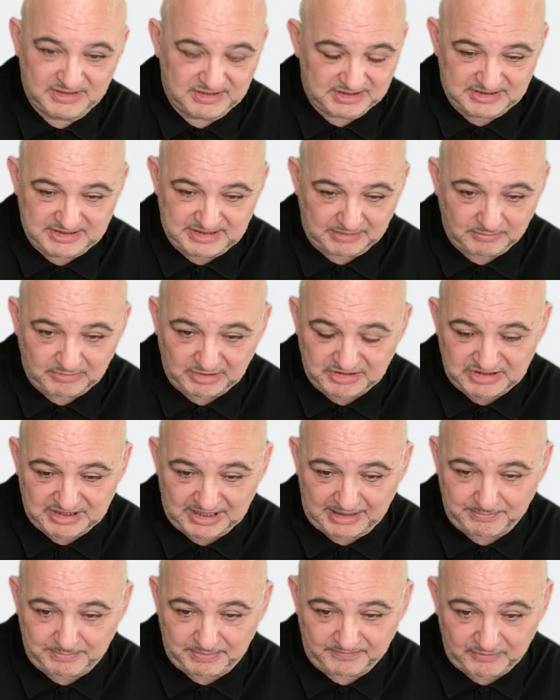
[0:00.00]
similar
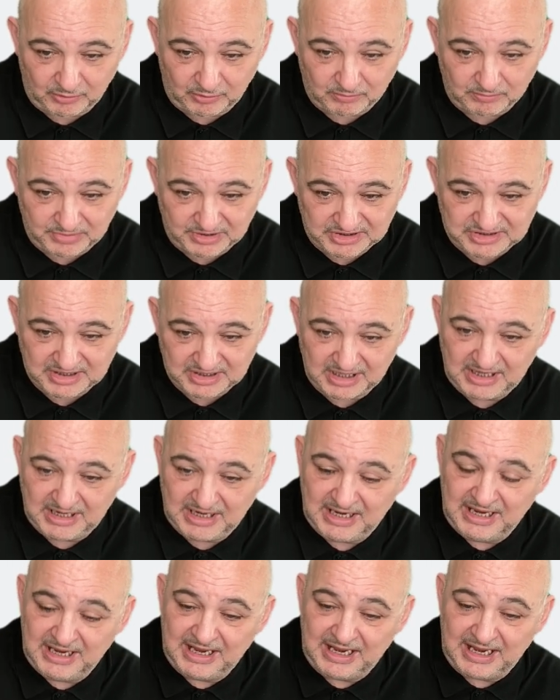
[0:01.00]
type of numbers,
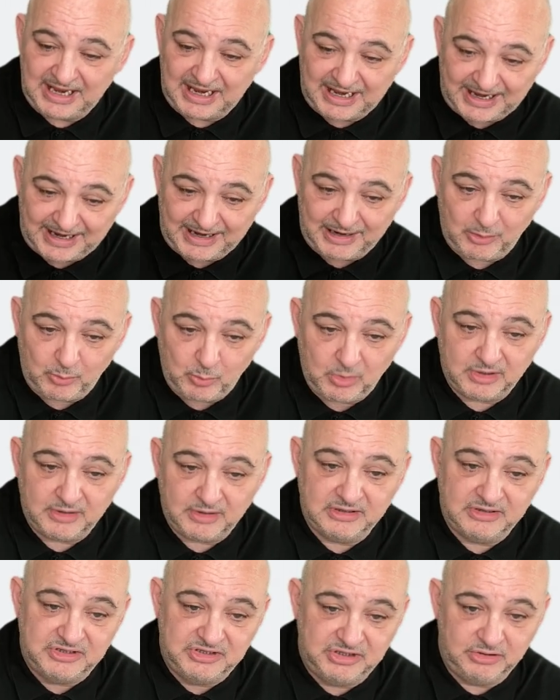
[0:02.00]
how
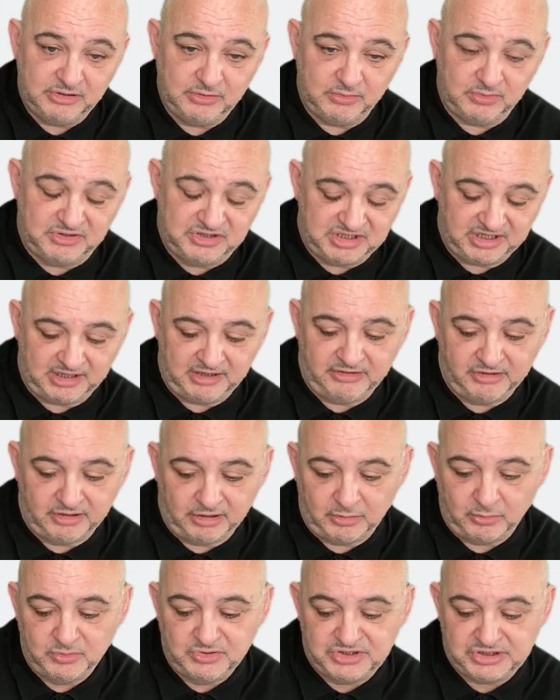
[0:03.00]
to turn
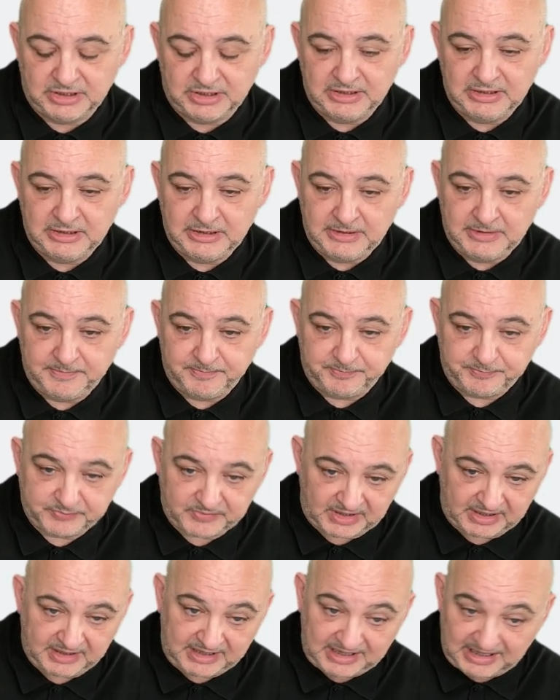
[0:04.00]
those
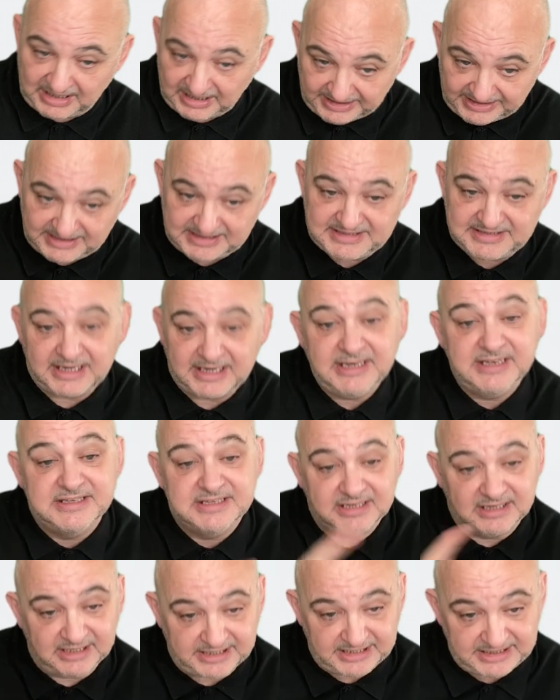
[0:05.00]
clicks
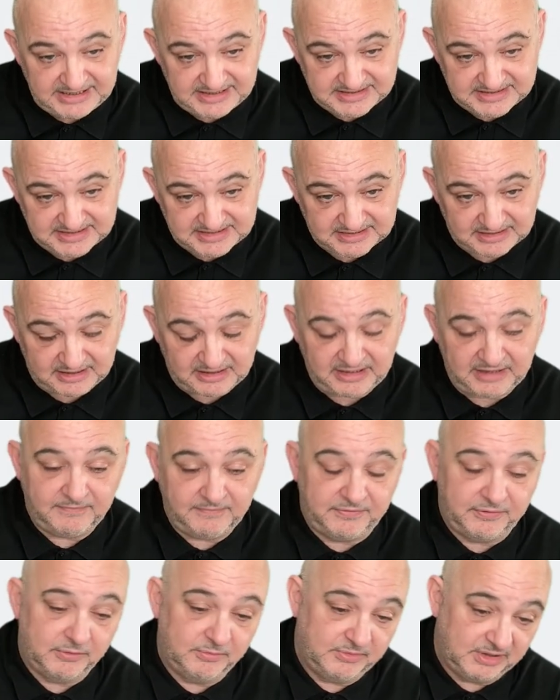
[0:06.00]
into leads, and then
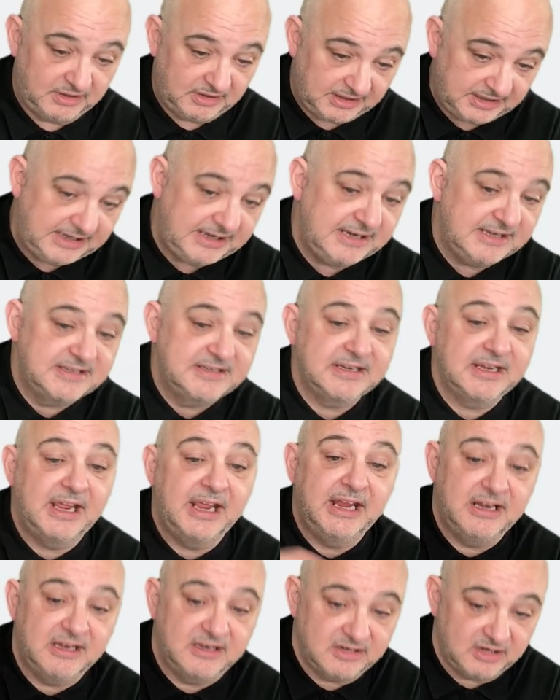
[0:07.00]
from the leads
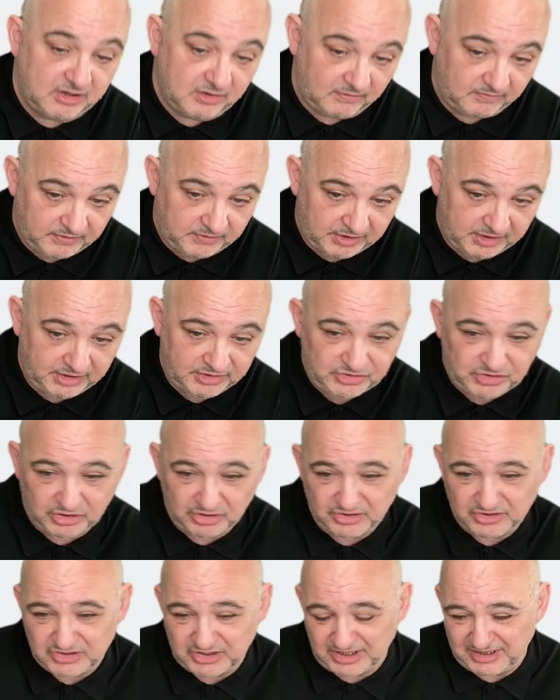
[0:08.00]
into
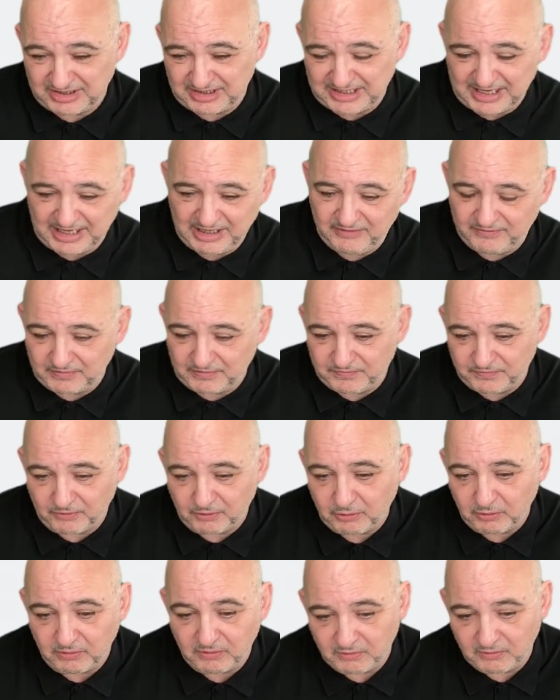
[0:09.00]
conversions, and kind of a
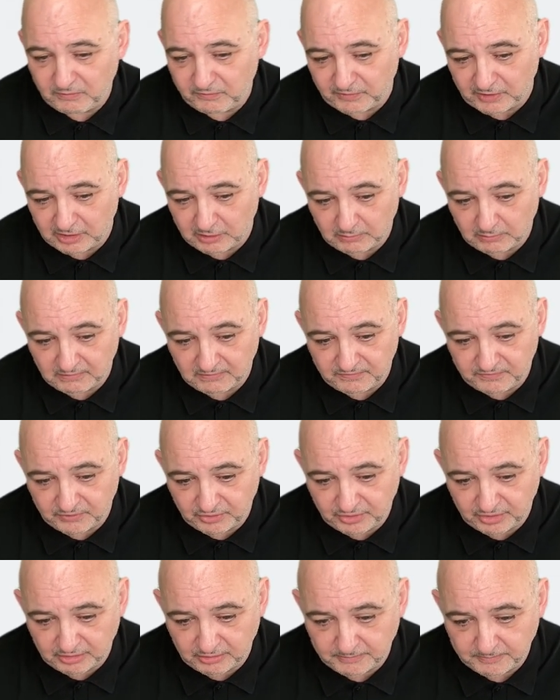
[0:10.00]
full follow-up
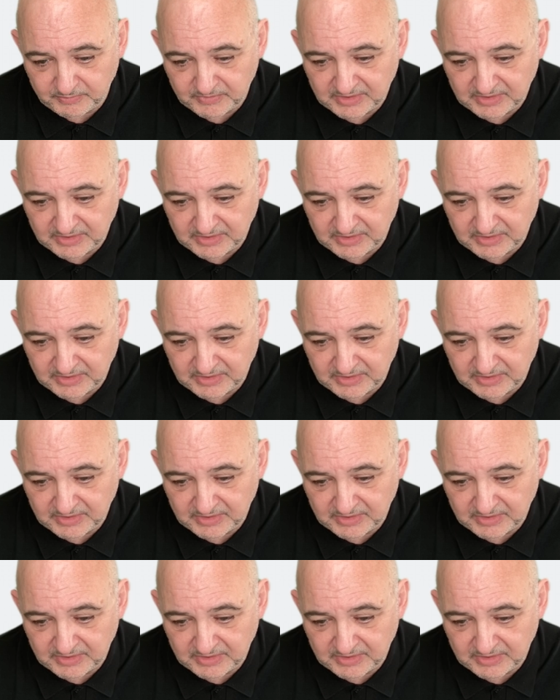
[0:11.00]
funnel.